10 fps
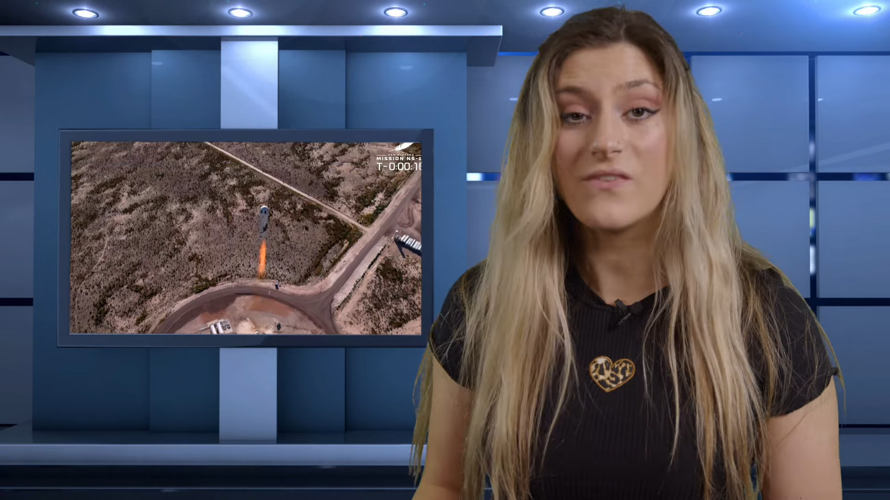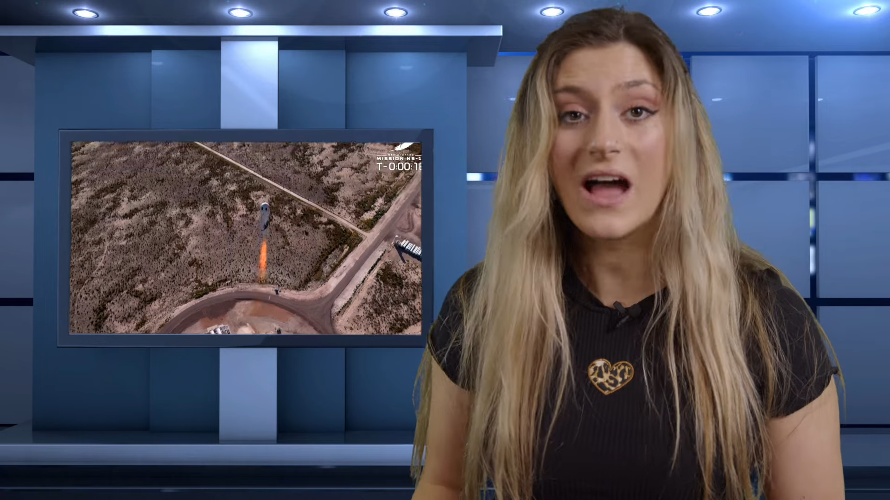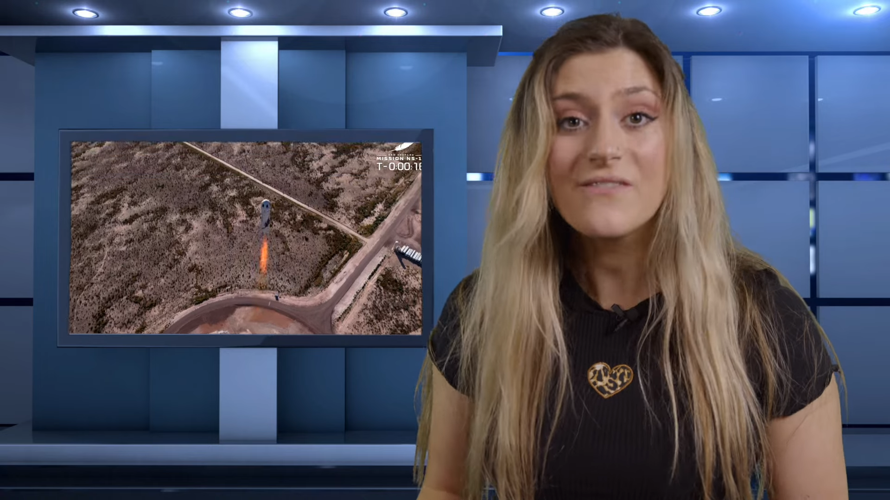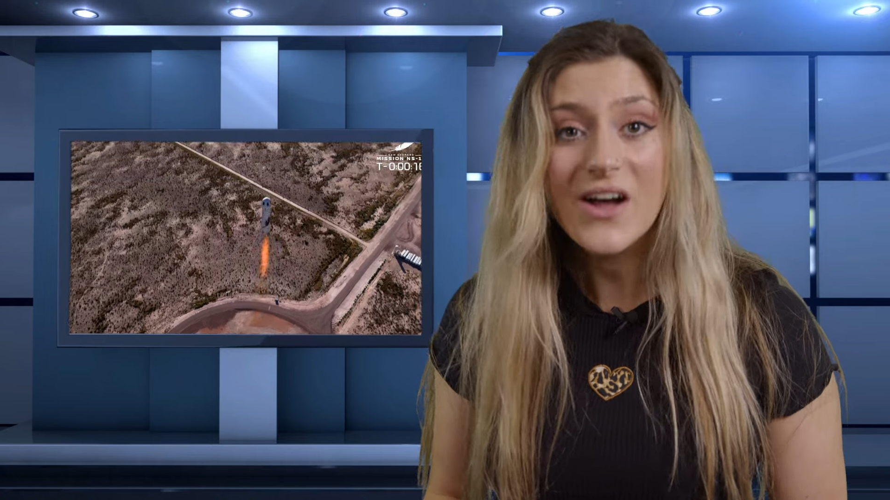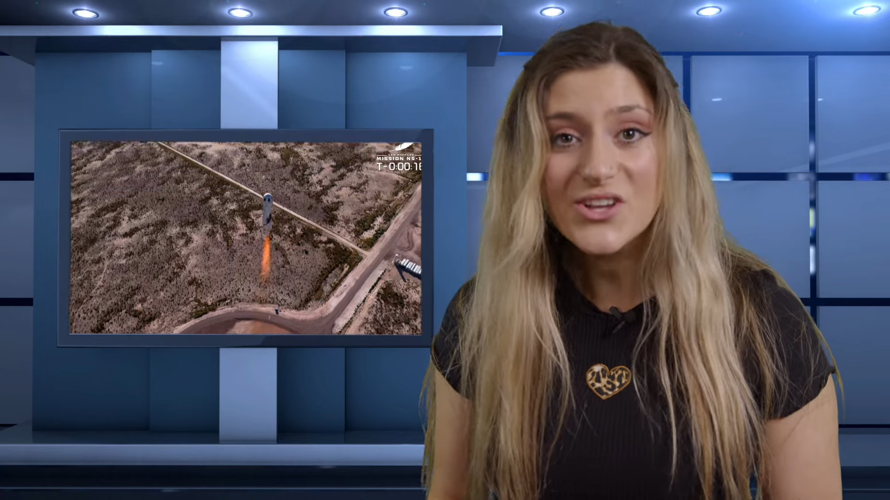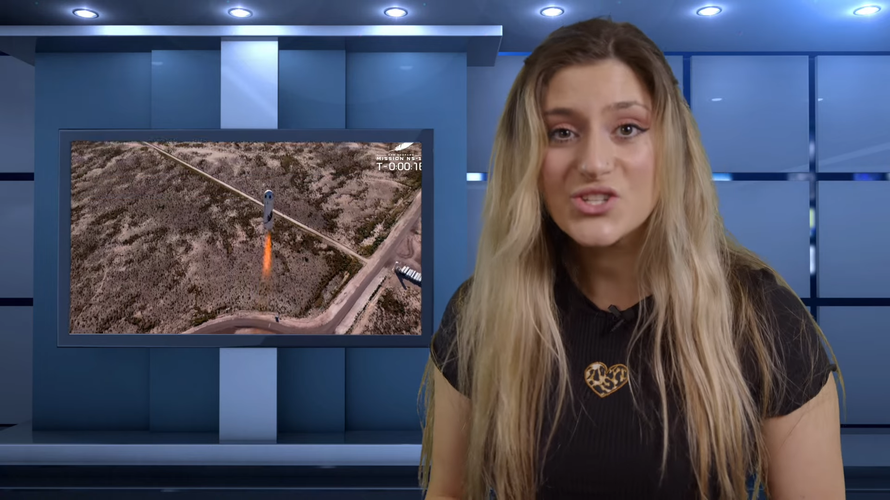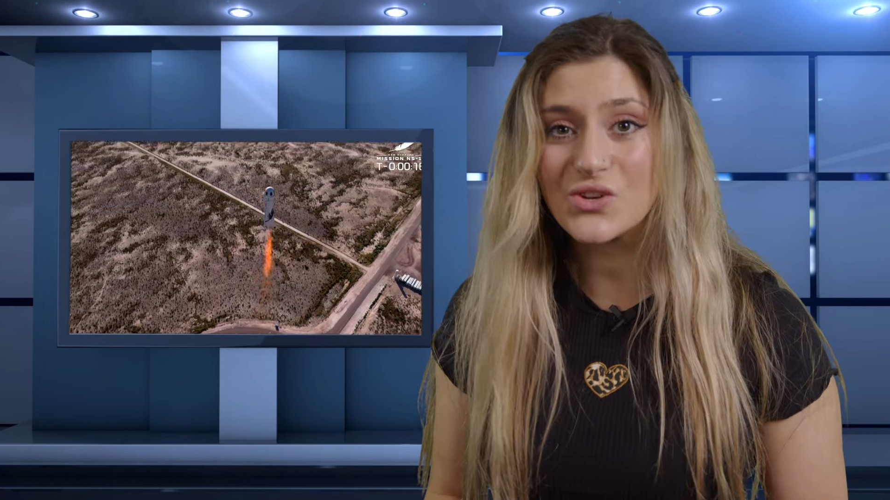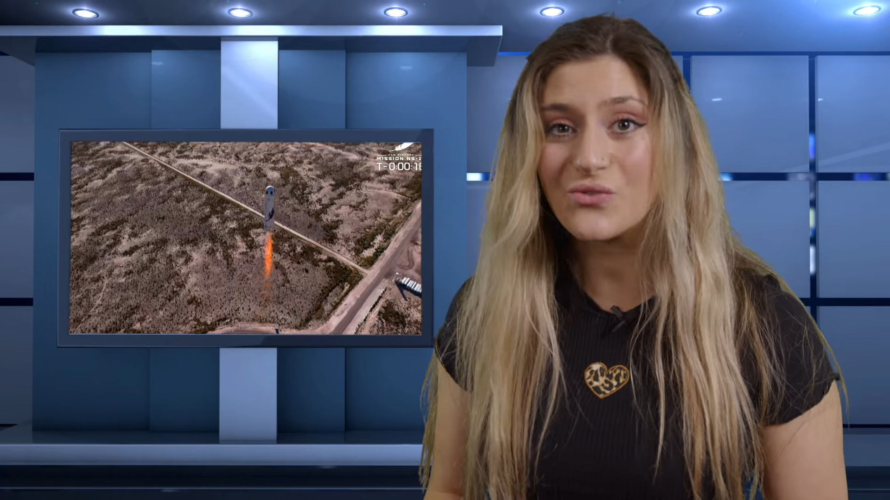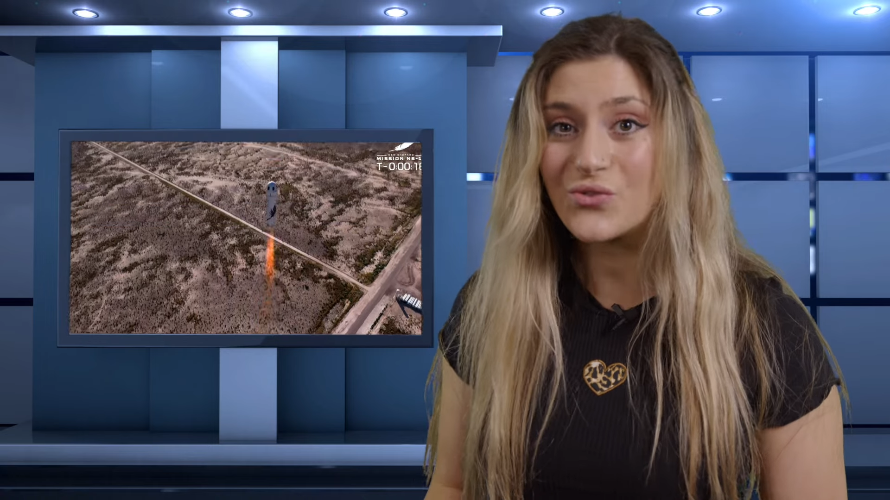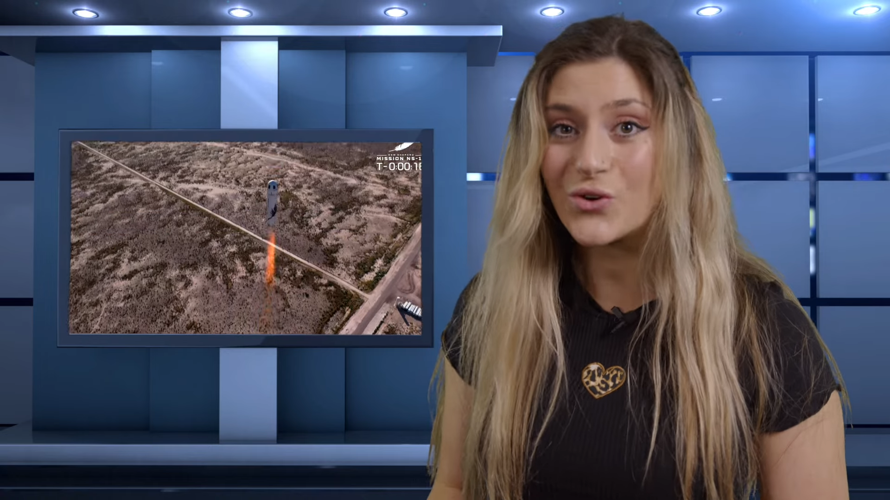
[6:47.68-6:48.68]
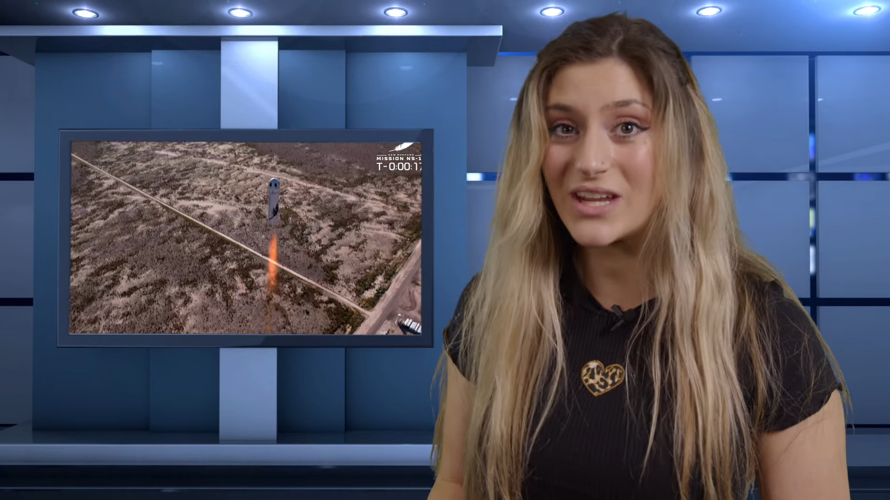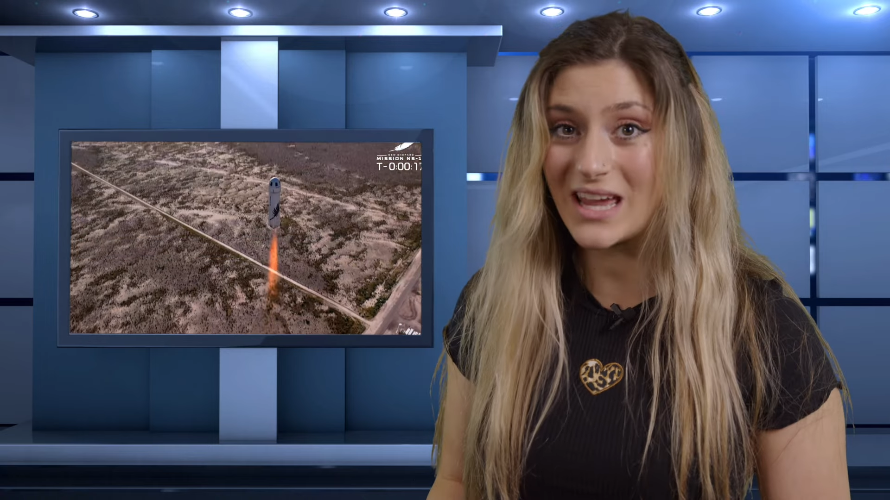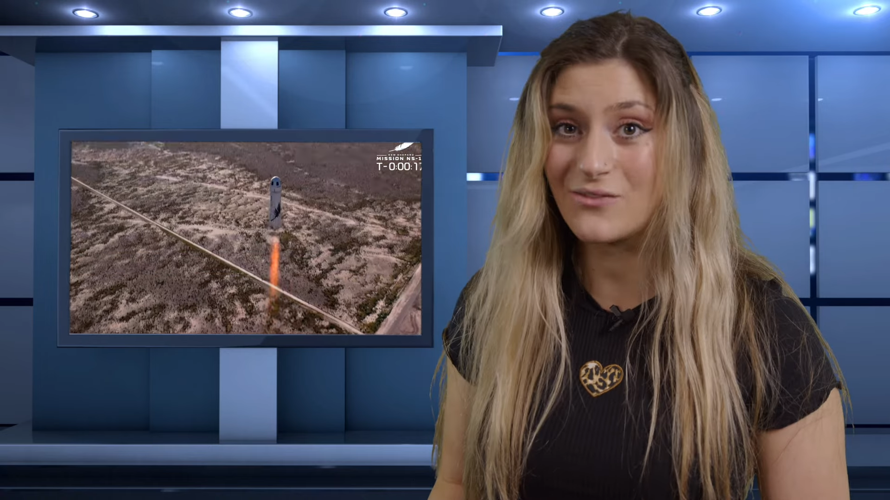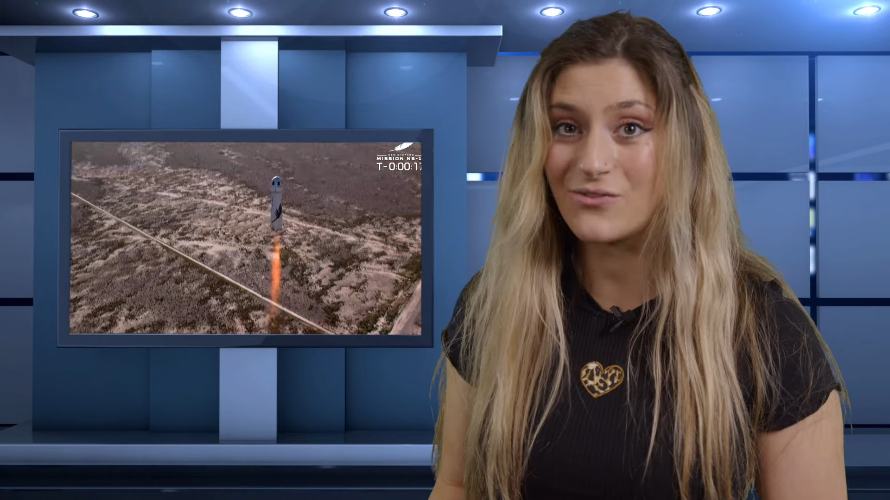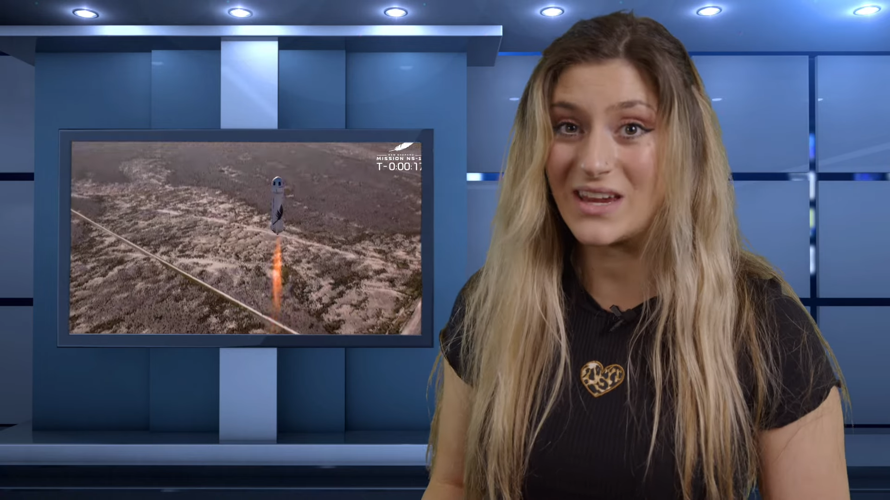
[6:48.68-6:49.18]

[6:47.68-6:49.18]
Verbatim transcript: 548